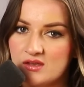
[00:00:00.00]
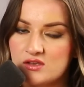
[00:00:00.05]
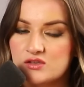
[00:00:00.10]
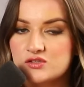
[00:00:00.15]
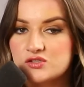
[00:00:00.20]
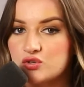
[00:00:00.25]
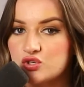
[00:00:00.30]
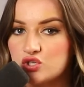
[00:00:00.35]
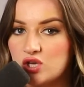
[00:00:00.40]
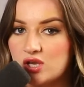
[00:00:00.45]

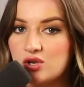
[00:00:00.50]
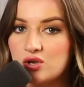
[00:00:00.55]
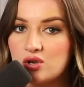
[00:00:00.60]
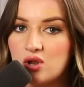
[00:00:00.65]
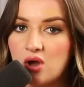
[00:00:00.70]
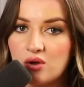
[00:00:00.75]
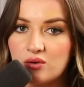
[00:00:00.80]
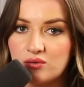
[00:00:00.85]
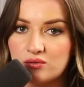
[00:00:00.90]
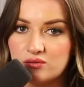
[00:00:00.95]
So she
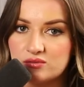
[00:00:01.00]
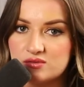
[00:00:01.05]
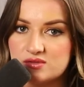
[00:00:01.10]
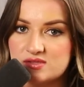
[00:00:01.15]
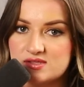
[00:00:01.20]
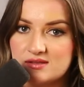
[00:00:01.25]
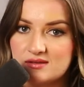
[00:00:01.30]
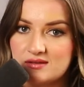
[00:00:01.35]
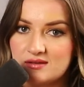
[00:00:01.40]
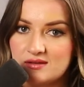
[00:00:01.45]

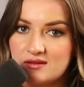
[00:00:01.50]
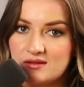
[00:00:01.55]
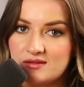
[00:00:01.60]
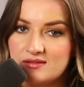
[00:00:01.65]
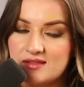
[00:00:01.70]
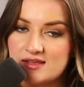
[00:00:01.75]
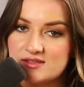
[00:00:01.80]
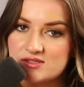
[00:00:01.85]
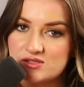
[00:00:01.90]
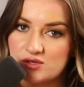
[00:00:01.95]
knows that